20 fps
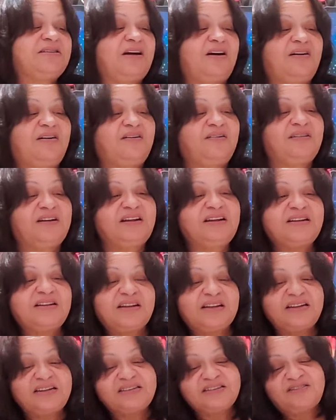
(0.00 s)
so
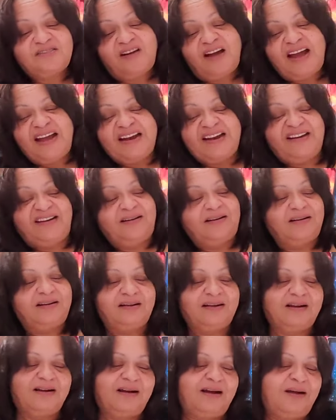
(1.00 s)
it's grading.
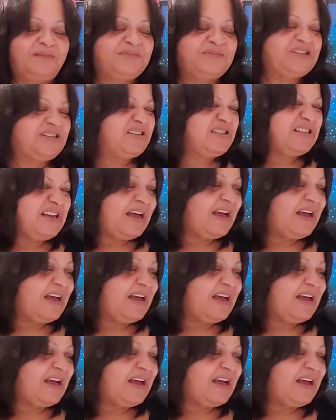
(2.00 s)
I'm just